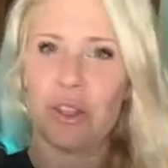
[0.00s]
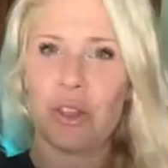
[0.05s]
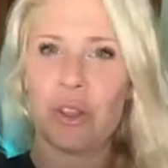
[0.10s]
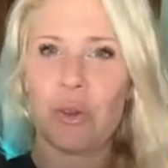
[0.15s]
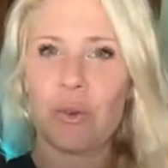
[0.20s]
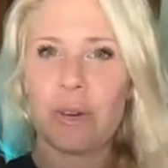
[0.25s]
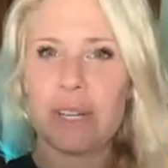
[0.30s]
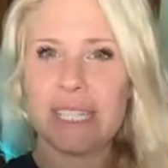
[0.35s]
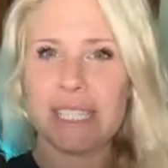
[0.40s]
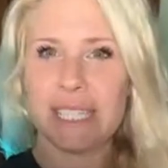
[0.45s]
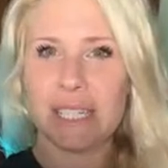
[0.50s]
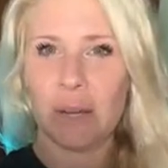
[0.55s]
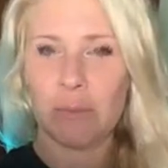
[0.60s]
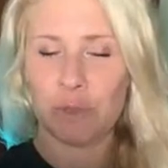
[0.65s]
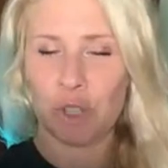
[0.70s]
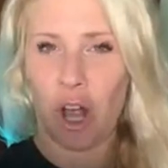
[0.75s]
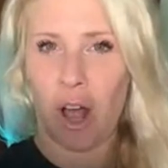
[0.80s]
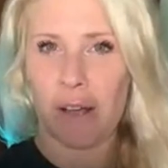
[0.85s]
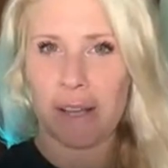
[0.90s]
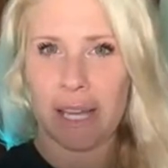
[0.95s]
the reason I'm
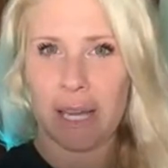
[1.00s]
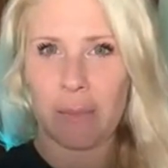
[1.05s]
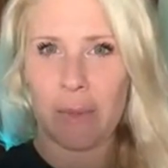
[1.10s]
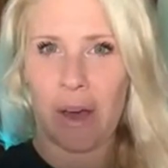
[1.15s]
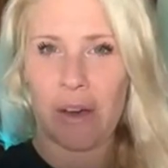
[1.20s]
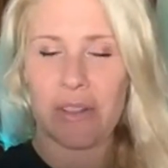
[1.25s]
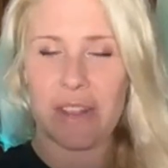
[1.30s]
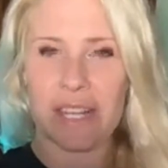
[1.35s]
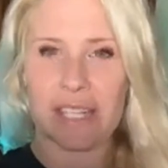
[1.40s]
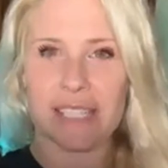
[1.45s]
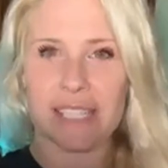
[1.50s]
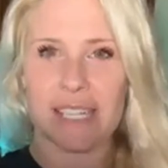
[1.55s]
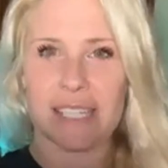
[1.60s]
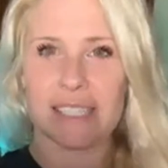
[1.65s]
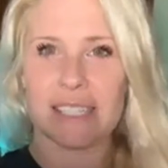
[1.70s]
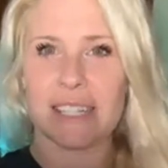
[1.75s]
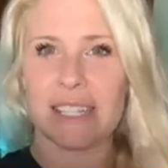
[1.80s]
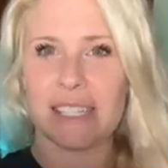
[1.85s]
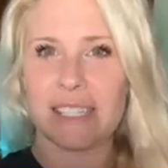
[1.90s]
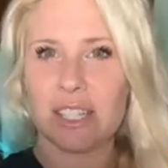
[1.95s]
talking about this is
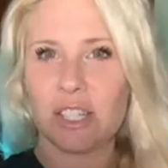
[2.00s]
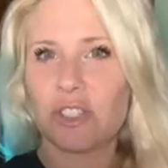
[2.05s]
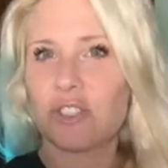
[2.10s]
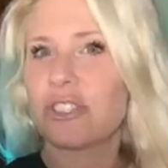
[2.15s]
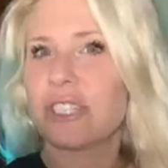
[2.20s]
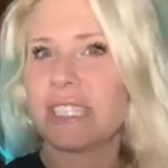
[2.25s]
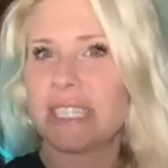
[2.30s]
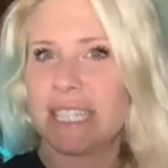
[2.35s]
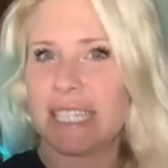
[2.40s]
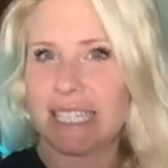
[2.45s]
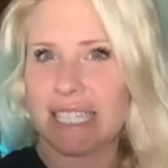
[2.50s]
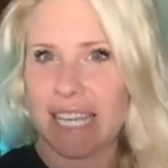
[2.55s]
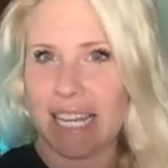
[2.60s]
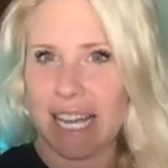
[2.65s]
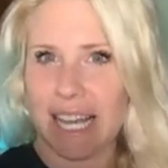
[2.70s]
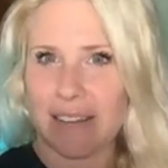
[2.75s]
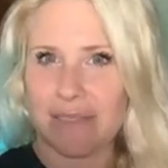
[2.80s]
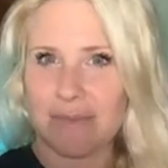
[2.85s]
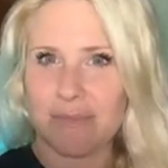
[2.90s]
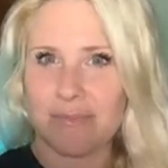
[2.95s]
this is Chrissy
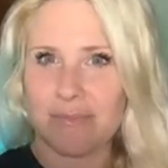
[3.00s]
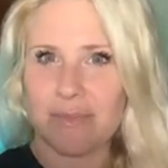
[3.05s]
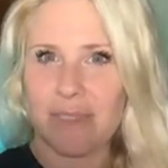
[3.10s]
Teigen.